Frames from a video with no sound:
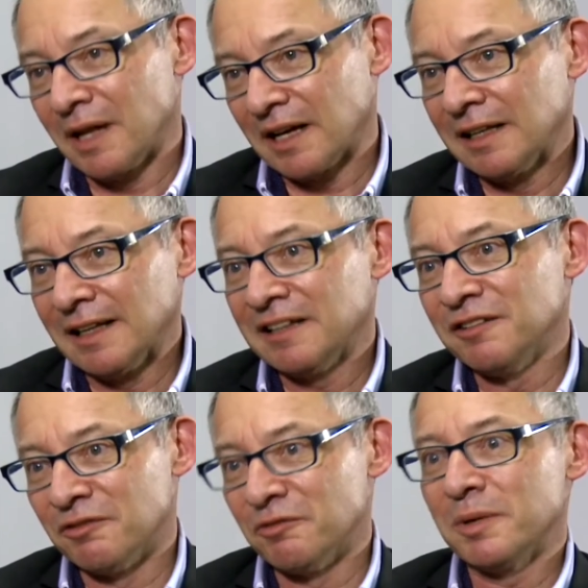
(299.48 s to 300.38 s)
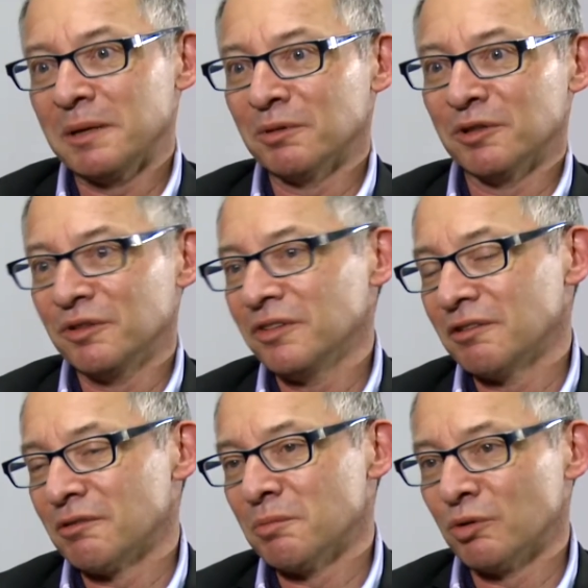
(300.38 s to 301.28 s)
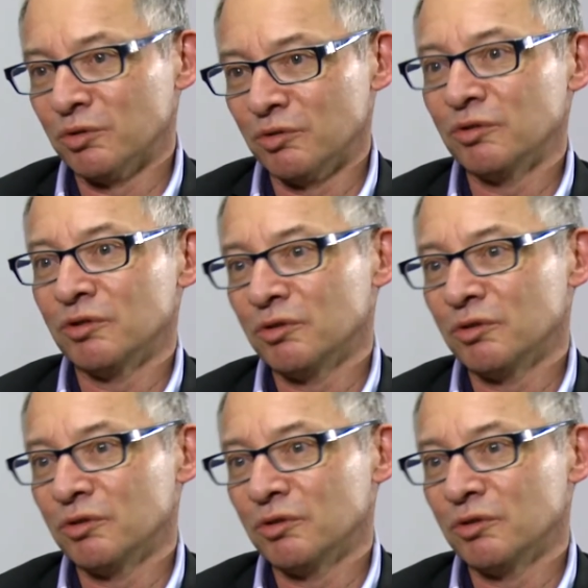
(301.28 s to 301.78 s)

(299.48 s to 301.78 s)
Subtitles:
that collective of people that you think are important to you,